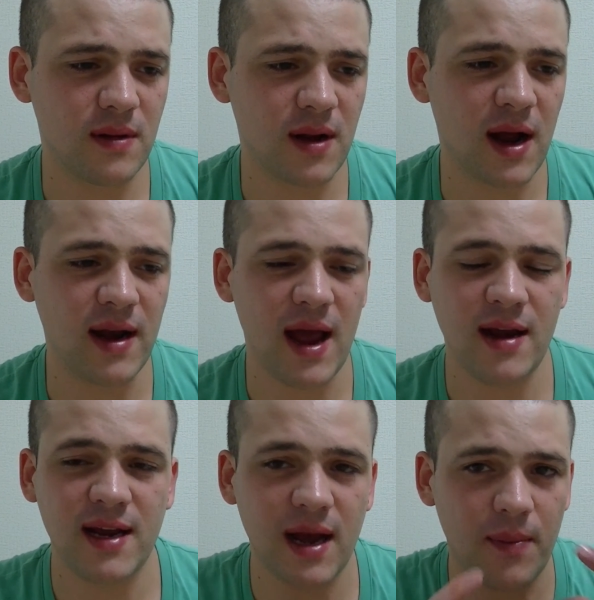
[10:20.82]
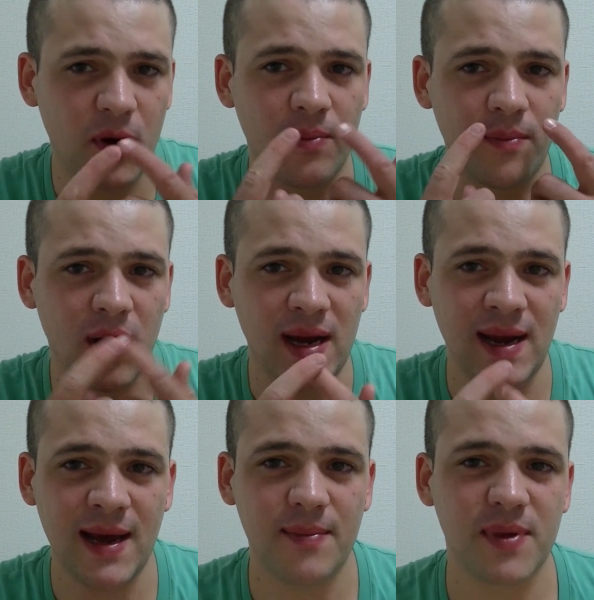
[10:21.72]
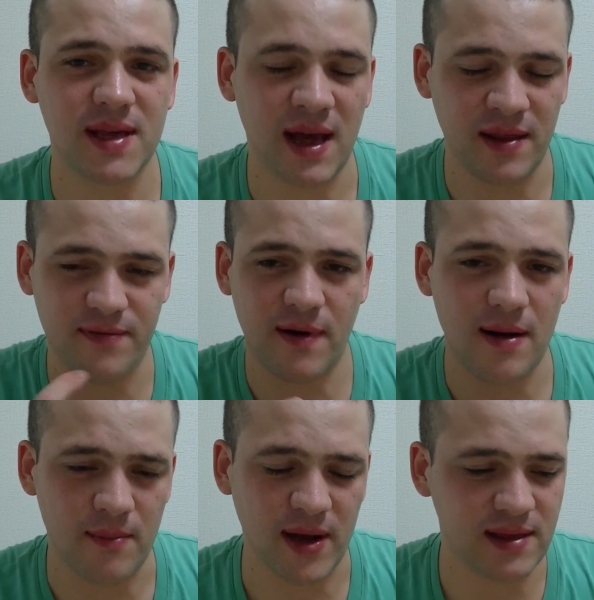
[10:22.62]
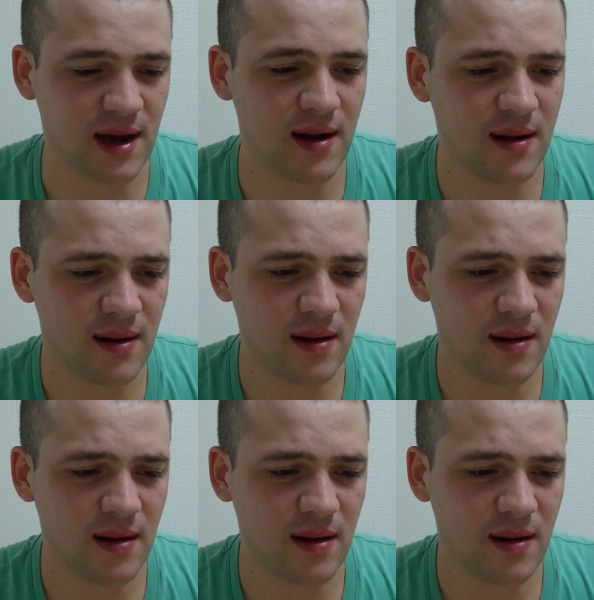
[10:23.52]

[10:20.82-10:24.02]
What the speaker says: kind of ending up on my lips and the front of my tongue,